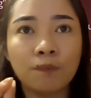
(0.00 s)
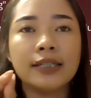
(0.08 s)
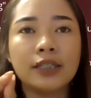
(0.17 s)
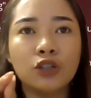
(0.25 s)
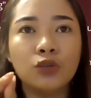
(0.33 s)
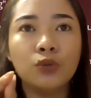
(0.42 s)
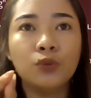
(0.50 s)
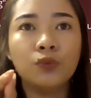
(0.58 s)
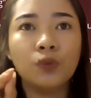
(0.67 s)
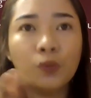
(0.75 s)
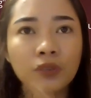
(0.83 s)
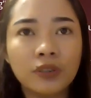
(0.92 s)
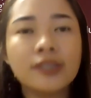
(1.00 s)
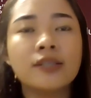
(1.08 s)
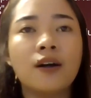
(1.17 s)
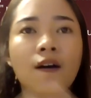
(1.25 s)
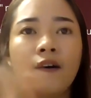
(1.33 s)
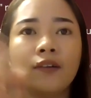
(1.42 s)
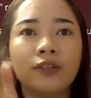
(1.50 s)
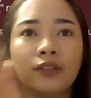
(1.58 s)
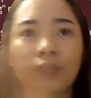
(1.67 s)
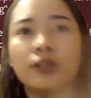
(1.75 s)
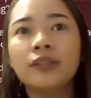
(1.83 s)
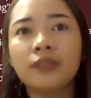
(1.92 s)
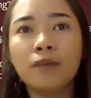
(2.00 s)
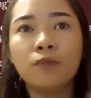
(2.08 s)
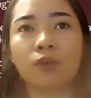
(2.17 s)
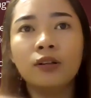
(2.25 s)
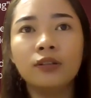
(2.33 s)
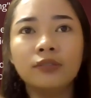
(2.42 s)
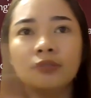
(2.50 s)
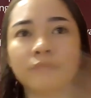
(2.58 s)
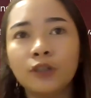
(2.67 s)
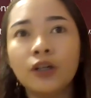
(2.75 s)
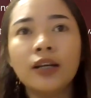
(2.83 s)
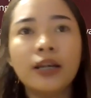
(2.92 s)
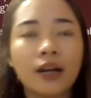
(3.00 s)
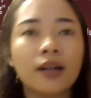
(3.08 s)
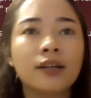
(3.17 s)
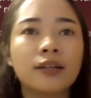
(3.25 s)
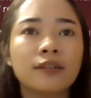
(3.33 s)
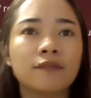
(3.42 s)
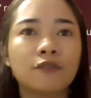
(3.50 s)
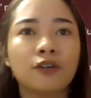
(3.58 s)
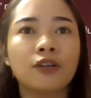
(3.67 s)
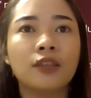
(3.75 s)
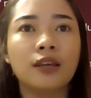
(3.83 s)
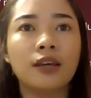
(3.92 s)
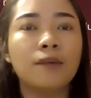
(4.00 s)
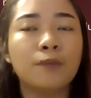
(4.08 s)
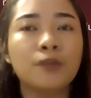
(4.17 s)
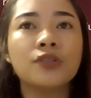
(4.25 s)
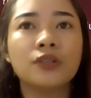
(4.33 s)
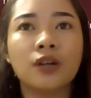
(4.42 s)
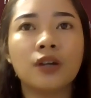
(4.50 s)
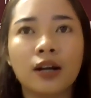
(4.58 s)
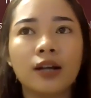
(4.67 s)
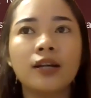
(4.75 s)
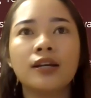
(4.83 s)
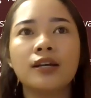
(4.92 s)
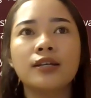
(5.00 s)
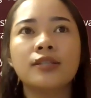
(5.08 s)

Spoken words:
As you notice on the third table earlier for the person R,